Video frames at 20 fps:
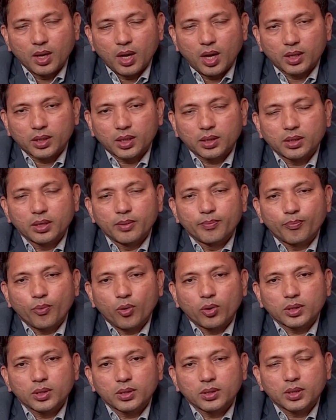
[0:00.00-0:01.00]
Another
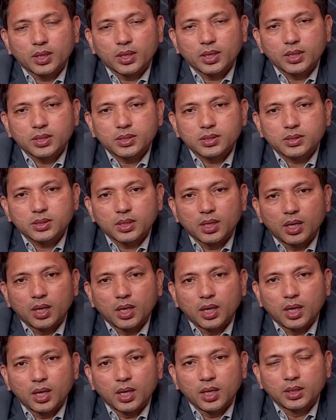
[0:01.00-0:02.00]
important thing is
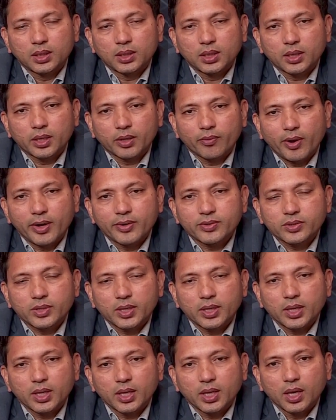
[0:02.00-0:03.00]
in the REVIVE
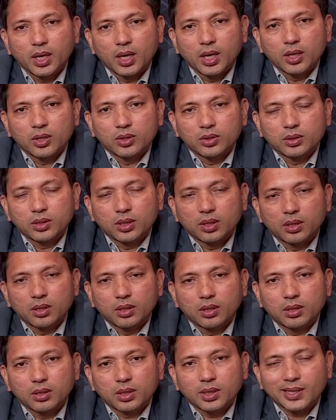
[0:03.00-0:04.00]
study,
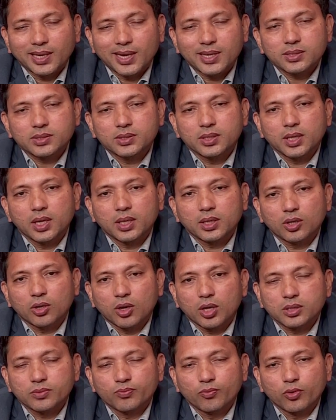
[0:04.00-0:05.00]
the class 3 and
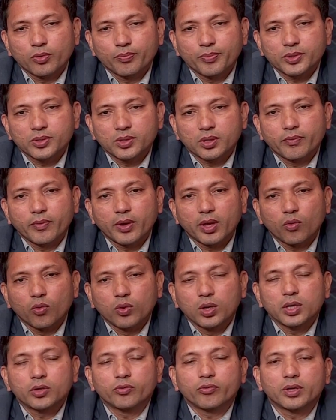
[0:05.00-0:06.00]
class 4 patients were
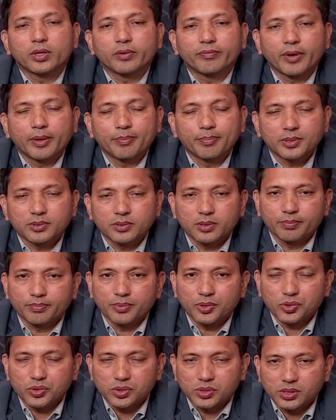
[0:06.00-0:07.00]
only 25%
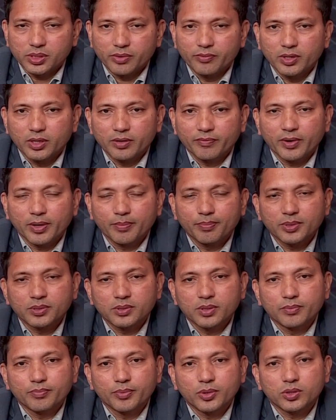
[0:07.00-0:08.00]
patients,
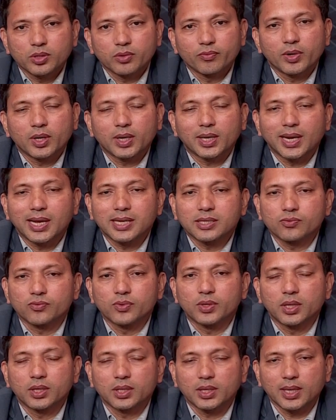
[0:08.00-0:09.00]
75% patients were class
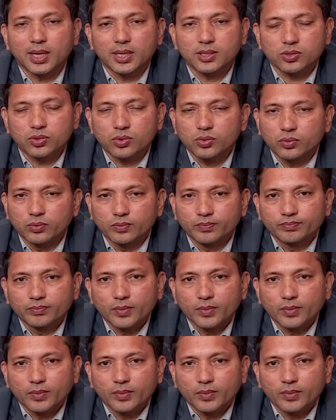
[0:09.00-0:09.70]
1 and class 2.